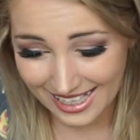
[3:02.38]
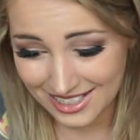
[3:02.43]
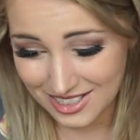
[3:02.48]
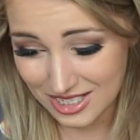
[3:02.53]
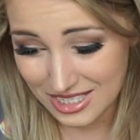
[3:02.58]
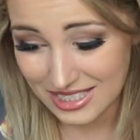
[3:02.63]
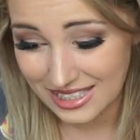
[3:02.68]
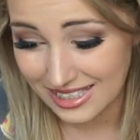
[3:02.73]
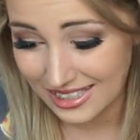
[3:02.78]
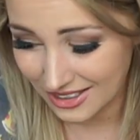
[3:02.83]
He
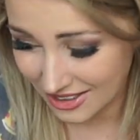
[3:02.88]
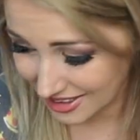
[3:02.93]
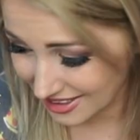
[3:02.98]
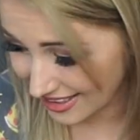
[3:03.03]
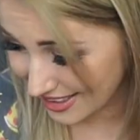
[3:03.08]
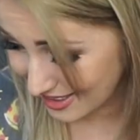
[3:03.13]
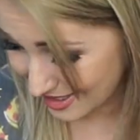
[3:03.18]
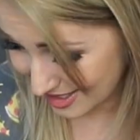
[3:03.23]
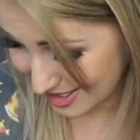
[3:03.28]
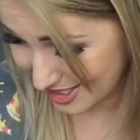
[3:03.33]
just
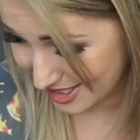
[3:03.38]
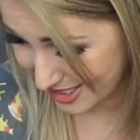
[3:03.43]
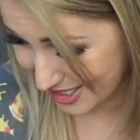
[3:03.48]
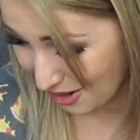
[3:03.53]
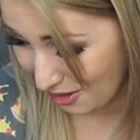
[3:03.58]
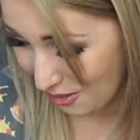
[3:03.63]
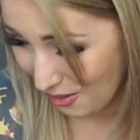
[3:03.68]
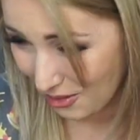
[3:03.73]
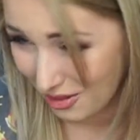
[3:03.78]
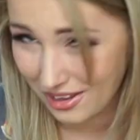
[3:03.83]
literally
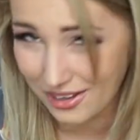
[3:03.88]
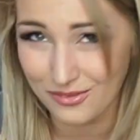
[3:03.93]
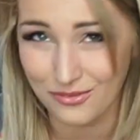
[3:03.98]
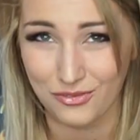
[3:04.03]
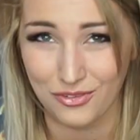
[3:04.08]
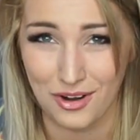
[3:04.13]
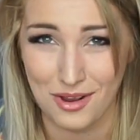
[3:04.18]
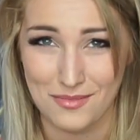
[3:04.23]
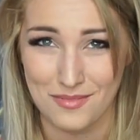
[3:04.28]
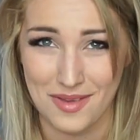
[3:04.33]
stole it
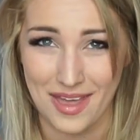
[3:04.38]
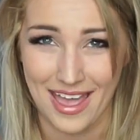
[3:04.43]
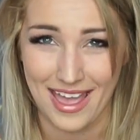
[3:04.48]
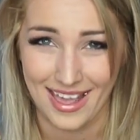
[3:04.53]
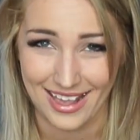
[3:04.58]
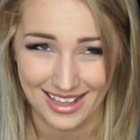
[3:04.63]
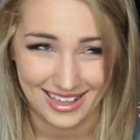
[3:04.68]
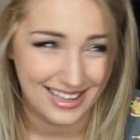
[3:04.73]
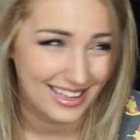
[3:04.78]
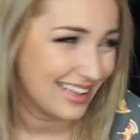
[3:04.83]
from
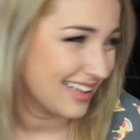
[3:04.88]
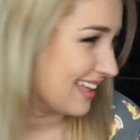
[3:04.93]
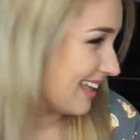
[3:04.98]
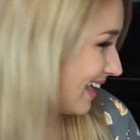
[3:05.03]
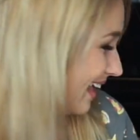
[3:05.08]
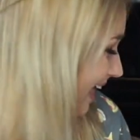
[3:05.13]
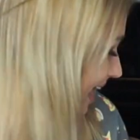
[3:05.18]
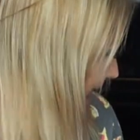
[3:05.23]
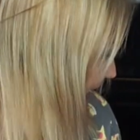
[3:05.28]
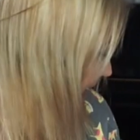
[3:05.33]

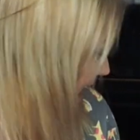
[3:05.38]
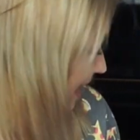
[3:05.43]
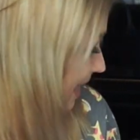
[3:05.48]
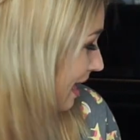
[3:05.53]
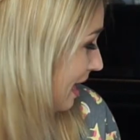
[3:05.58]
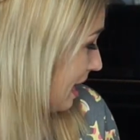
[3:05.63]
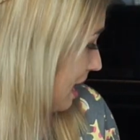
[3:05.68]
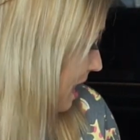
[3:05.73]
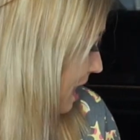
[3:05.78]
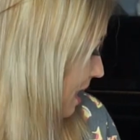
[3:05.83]

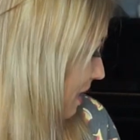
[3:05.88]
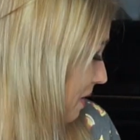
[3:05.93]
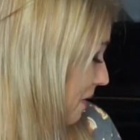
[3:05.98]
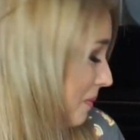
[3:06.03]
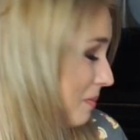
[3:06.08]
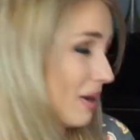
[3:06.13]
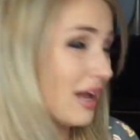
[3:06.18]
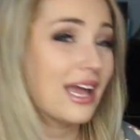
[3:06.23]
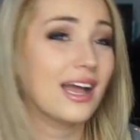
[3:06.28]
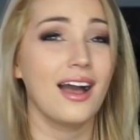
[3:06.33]
me.
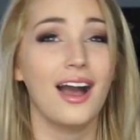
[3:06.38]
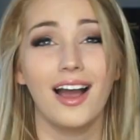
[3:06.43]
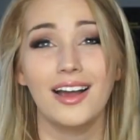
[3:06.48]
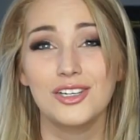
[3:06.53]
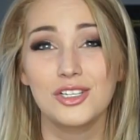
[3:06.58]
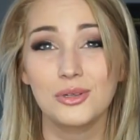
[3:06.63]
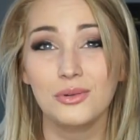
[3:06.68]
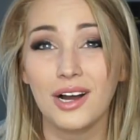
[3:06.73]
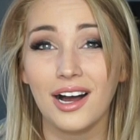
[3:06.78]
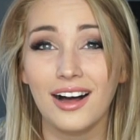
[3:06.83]
Oh my
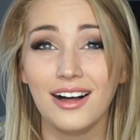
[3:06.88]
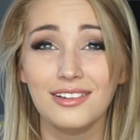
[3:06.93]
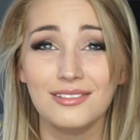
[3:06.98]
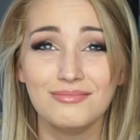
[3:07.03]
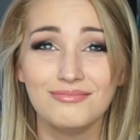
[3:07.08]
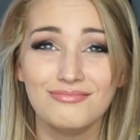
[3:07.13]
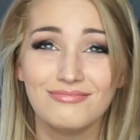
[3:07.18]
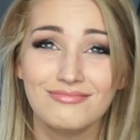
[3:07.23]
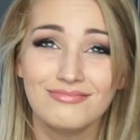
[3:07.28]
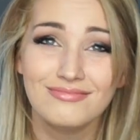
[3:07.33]
gosh.
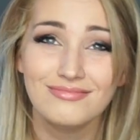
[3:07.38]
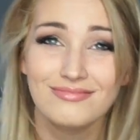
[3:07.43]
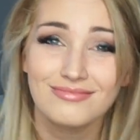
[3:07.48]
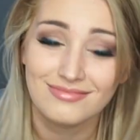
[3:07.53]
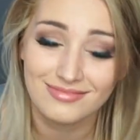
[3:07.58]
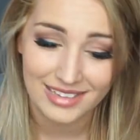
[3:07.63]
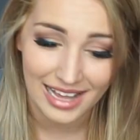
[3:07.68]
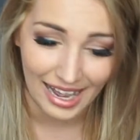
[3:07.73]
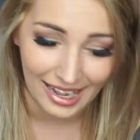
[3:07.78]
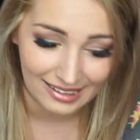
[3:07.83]
Well,
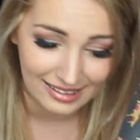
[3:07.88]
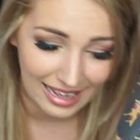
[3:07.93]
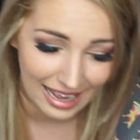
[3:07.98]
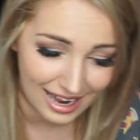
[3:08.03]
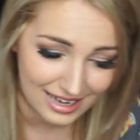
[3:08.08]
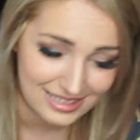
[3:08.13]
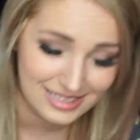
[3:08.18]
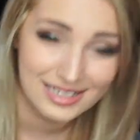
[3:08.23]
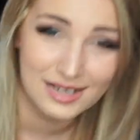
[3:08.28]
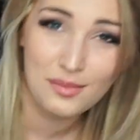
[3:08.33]
that
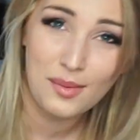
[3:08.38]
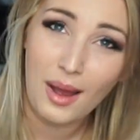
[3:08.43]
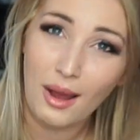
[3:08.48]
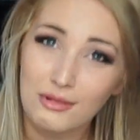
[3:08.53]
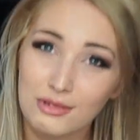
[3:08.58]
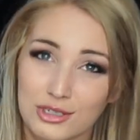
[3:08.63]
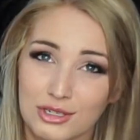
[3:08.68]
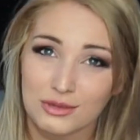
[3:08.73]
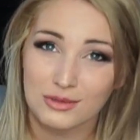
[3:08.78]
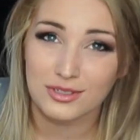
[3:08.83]
lasted
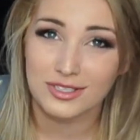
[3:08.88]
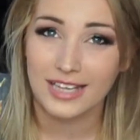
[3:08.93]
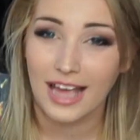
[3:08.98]
about two